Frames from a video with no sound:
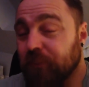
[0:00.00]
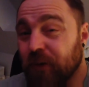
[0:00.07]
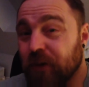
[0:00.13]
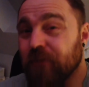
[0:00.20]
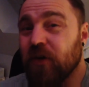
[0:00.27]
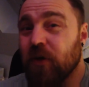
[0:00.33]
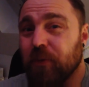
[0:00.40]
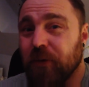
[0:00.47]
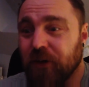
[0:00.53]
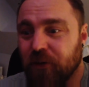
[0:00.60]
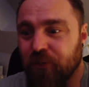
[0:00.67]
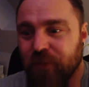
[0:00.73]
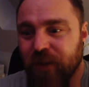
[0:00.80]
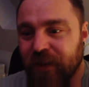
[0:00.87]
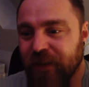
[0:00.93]
preferably
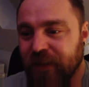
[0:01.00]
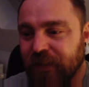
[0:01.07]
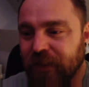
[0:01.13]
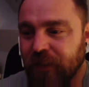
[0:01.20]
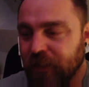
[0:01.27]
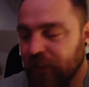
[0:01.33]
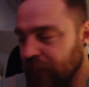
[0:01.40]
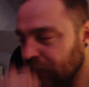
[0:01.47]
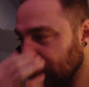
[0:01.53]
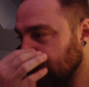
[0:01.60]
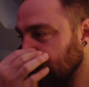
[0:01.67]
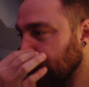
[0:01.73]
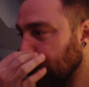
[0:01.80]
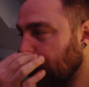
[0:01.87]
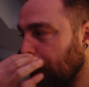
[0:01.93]
not raining
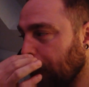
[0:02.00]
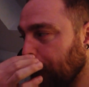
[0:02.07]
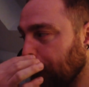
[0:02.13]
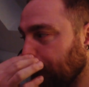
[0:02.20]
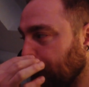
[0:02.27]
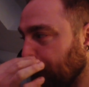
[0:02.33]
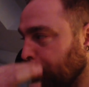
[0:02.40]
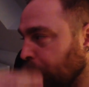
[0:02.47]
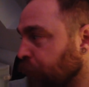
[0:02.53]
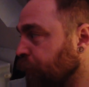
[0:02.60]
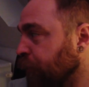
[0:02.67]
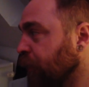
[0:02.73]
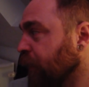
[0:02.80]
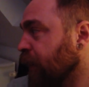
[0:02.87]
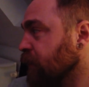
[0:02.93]
and um, it
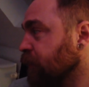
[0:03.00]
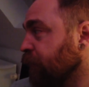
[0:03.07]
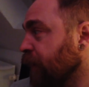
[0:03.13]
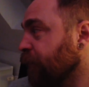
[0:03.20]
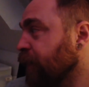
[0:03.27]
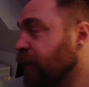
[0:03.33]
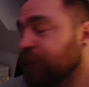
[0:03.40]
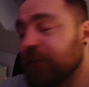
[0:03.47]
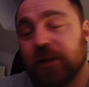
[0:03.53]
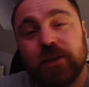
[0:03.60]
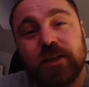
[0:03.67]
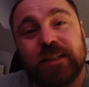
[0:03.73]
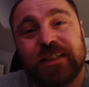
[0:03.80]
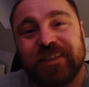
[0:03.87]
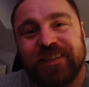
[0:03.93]
would be nice if we have a little bit of
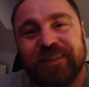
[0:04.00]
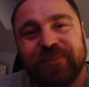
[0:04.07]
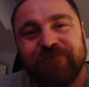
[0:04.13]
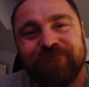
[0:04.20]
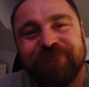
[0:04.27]
sunshine